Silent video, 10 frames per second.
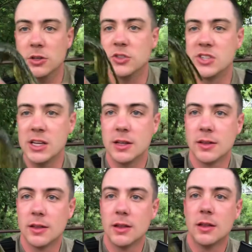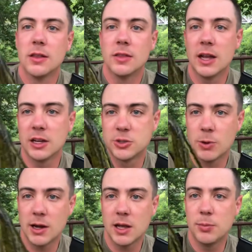you see, that extra
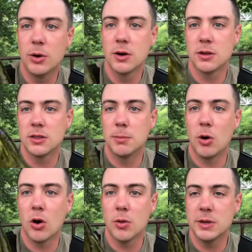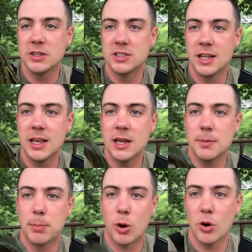wide gap hook, the barb is
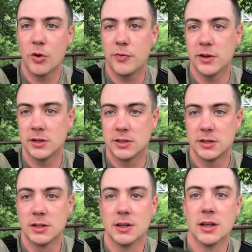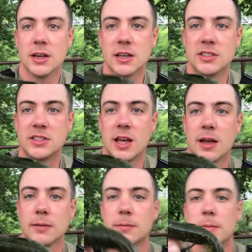laying perfect against that.
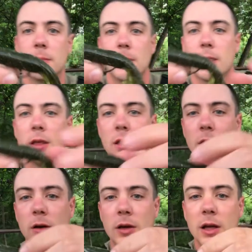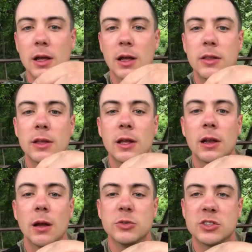Okay, and then
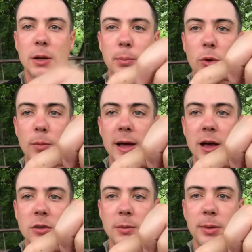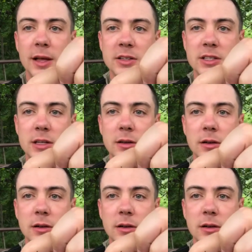I'm just gonna pull back on the plastic